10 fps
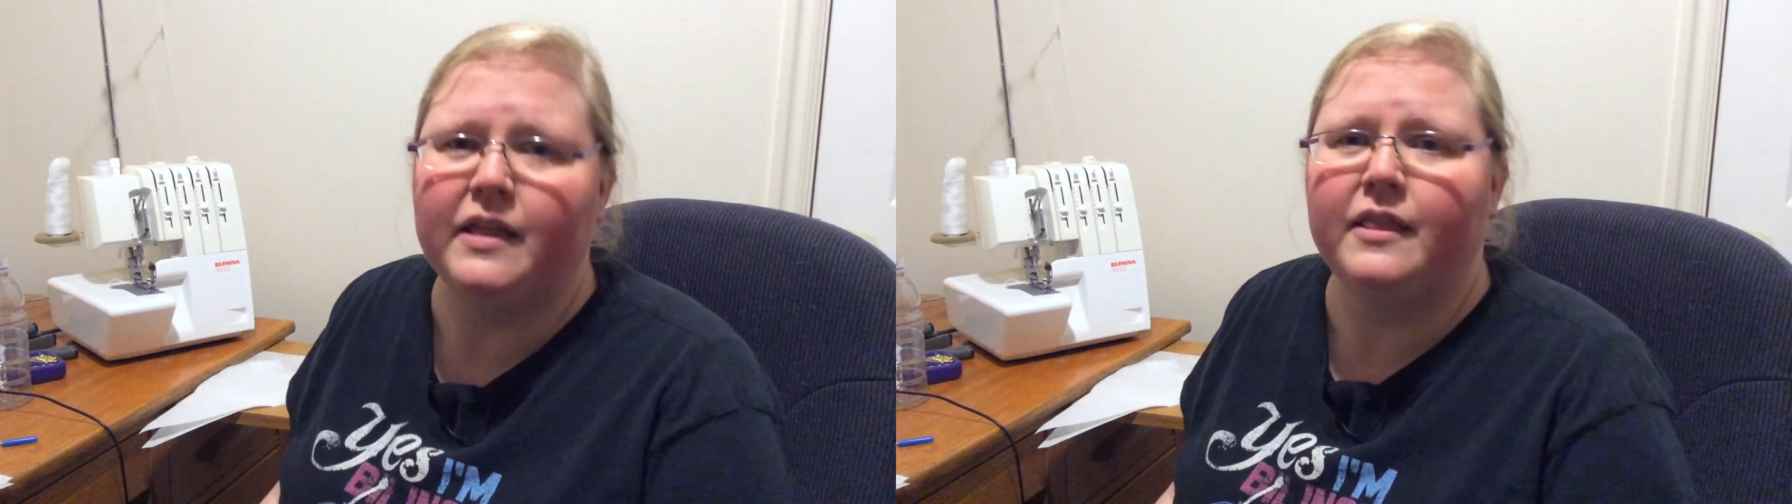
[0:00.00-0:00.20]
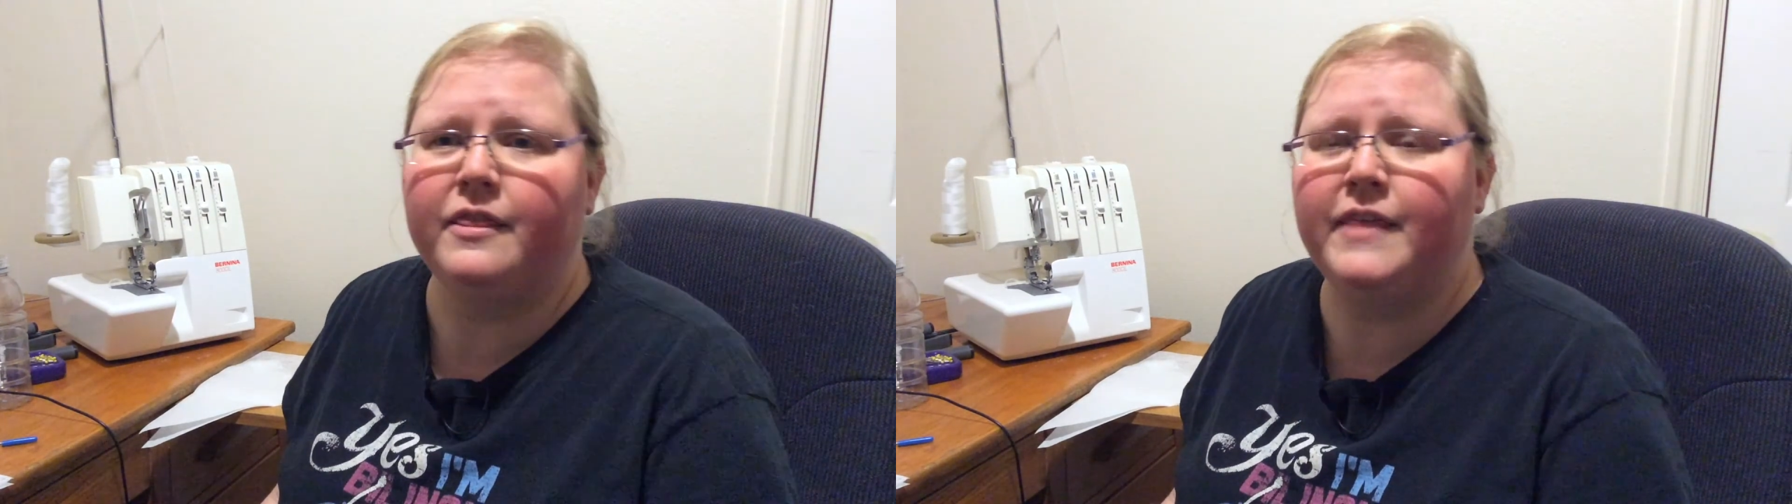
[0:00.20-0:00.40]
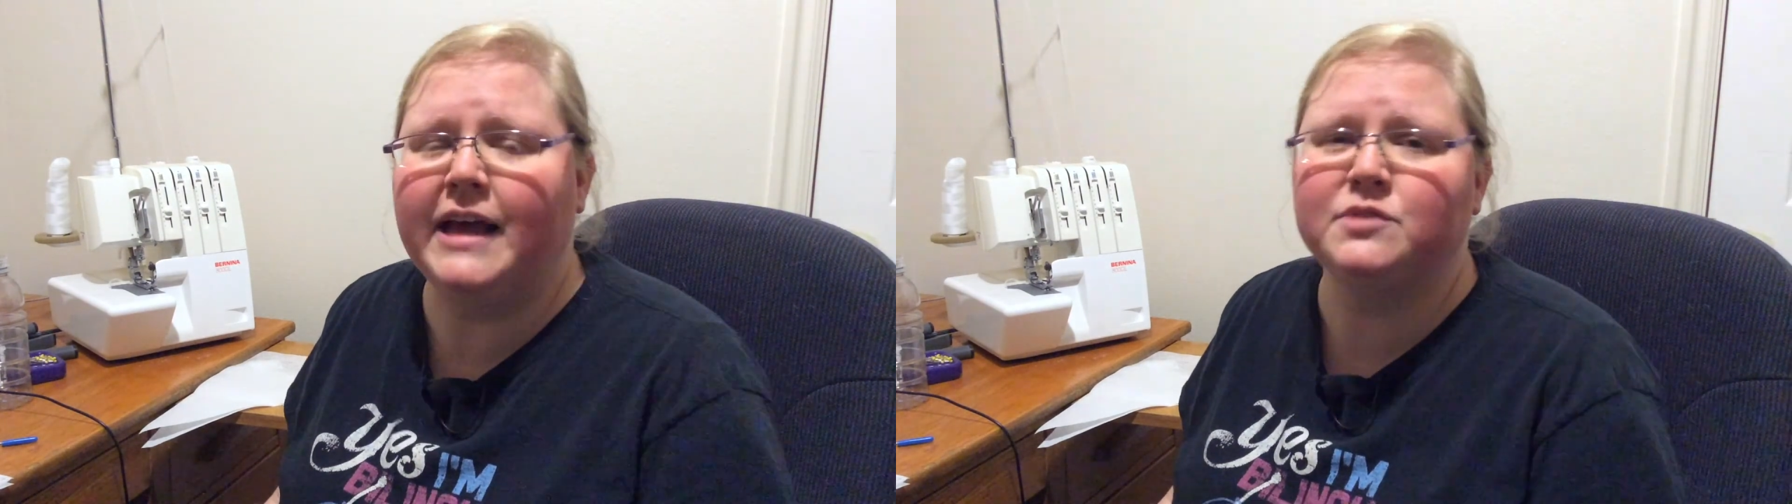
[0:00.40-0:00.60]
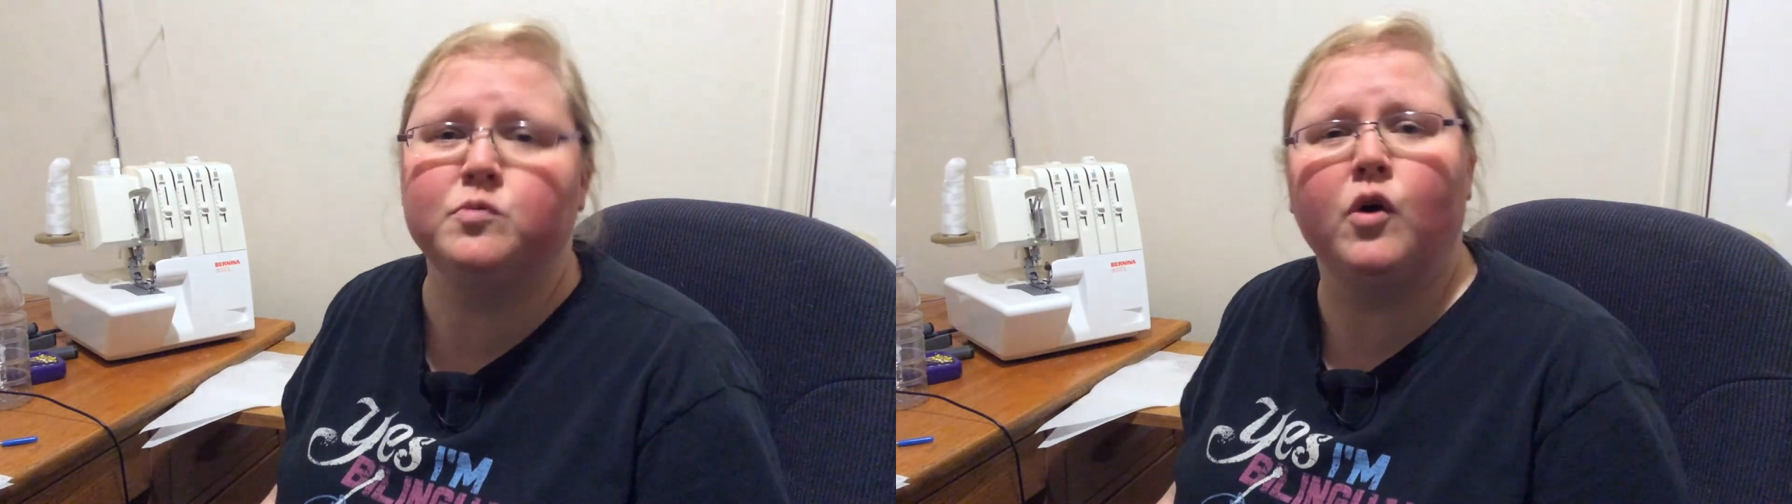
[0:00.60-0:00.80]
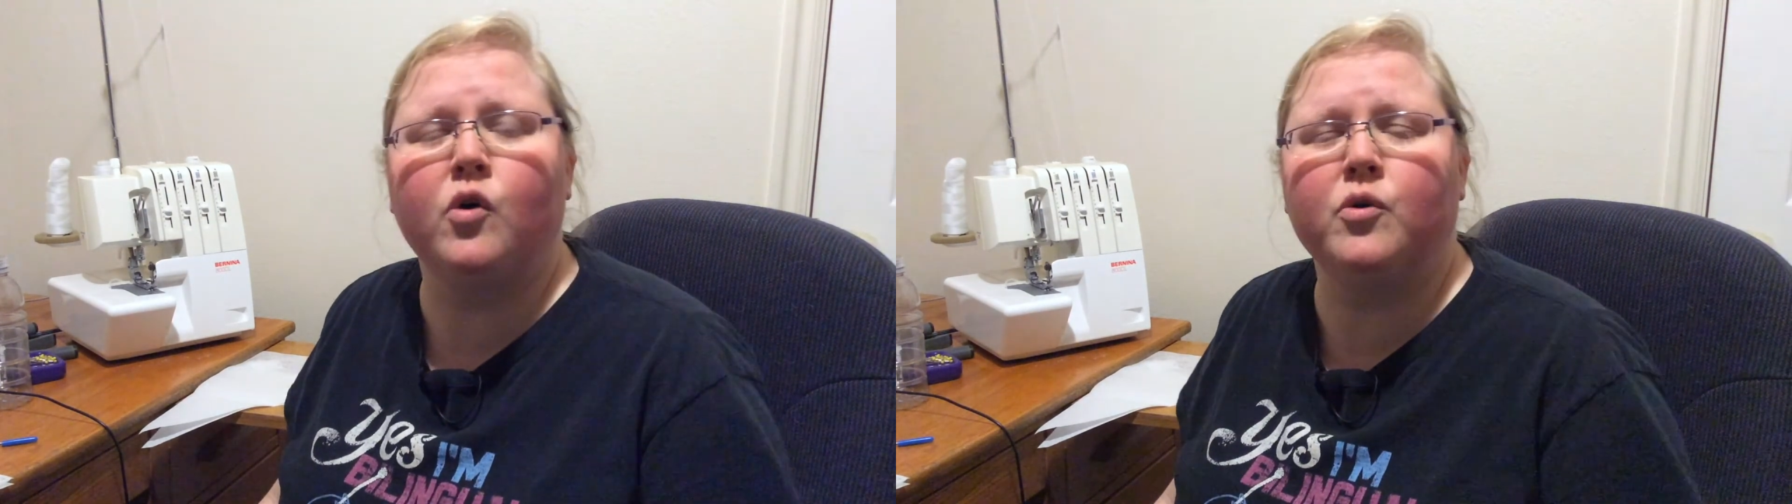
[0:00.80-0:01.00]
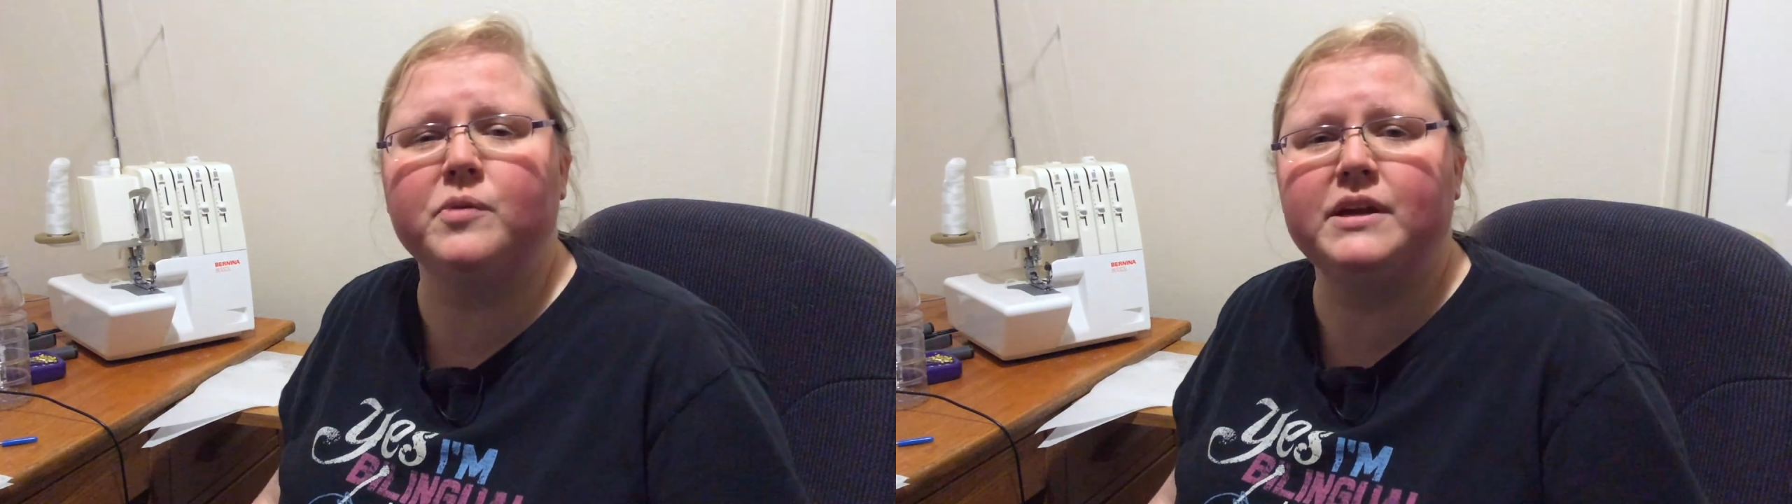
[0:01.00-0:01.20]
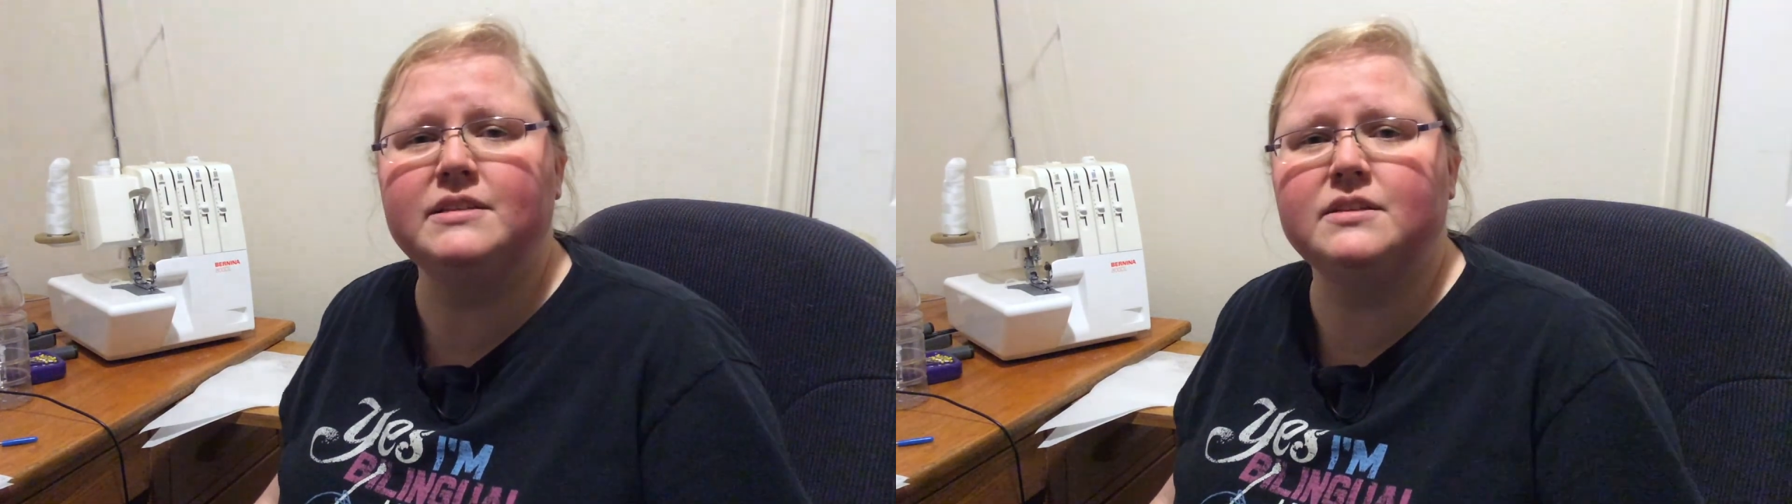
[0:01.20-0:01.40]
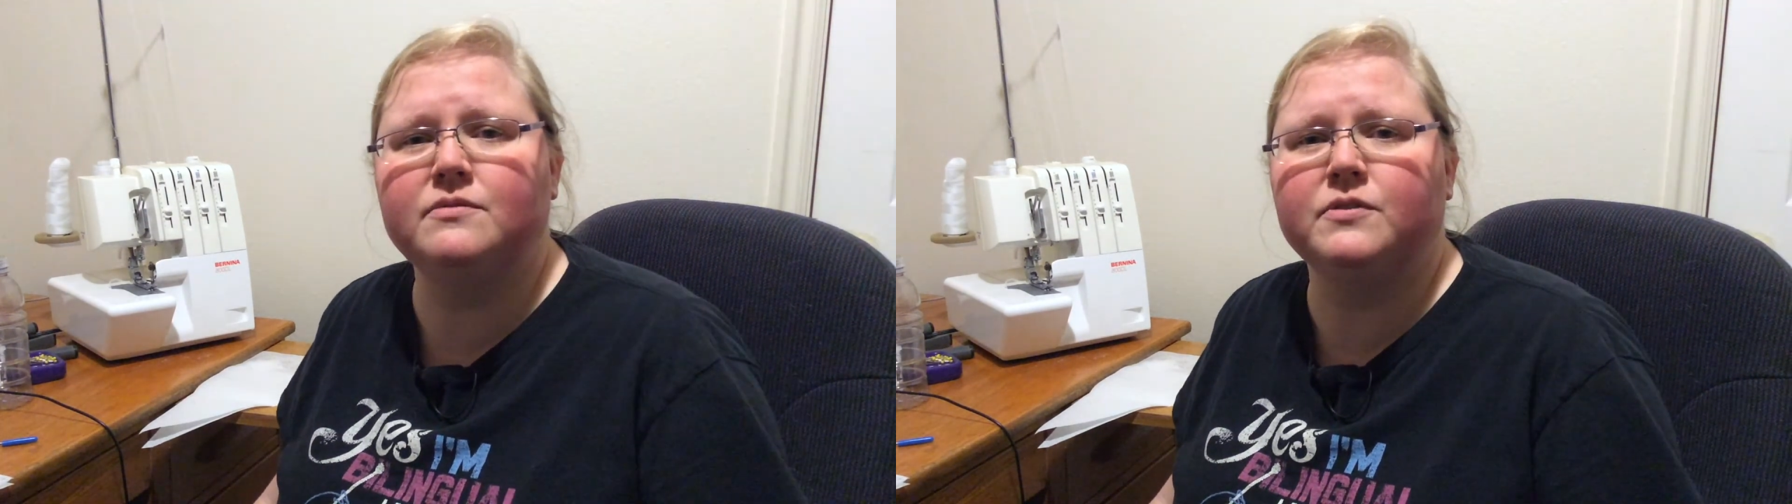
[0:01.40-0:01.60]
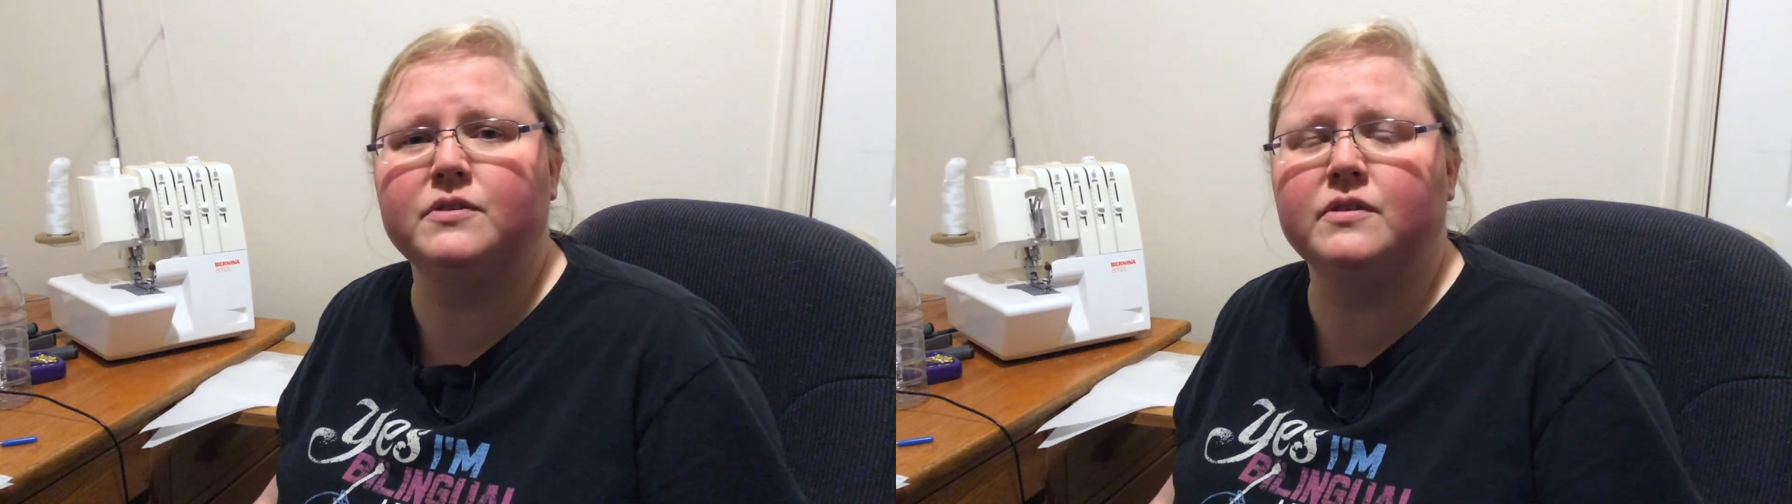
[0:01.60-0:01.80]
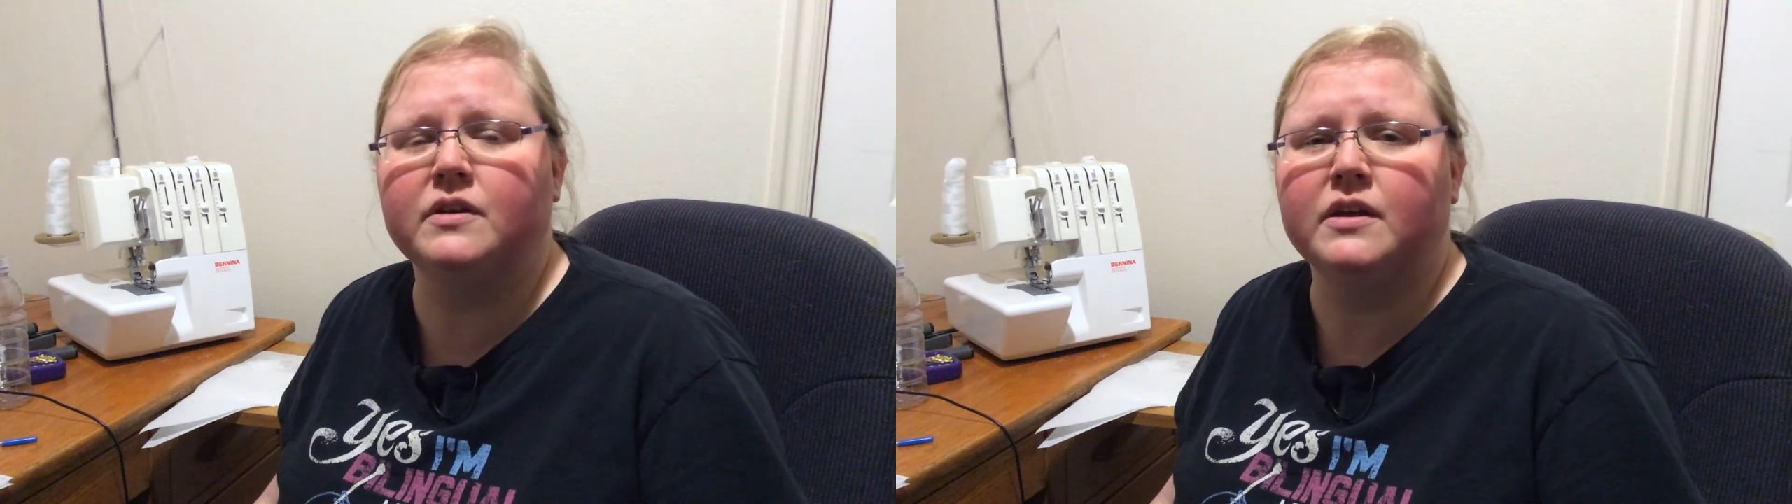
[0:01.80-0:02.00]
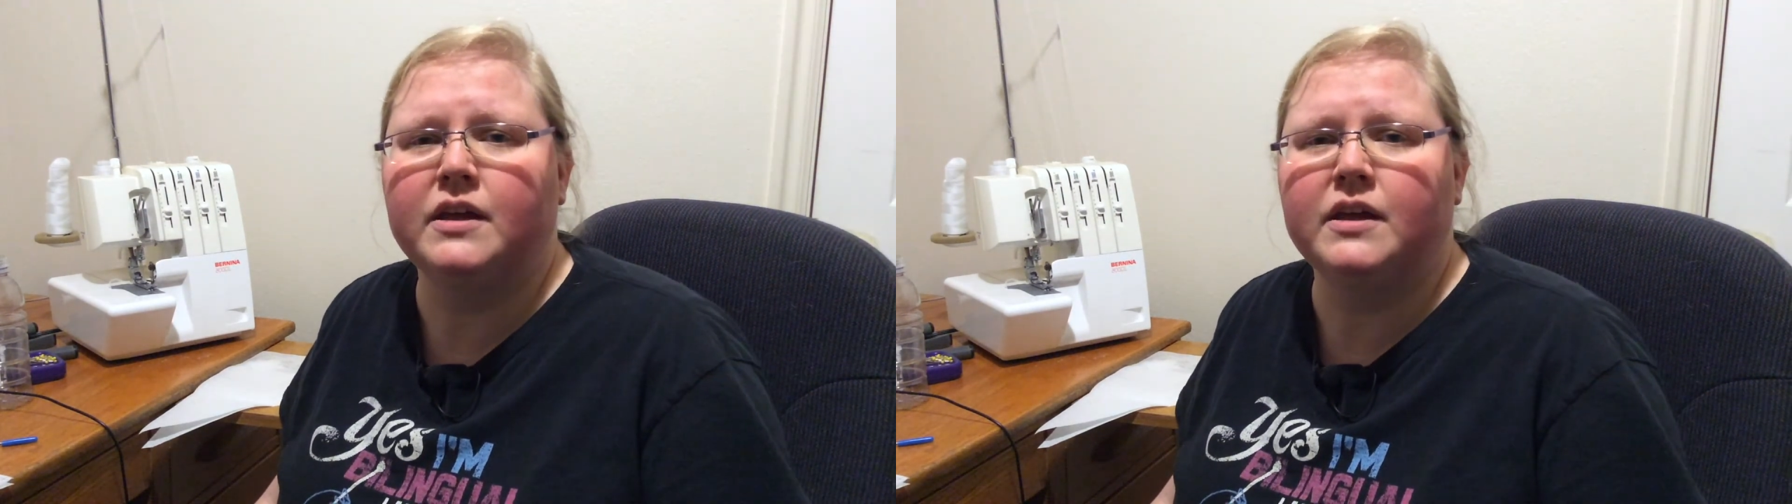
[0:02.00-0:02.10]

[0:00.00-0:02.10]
that's the whole reason for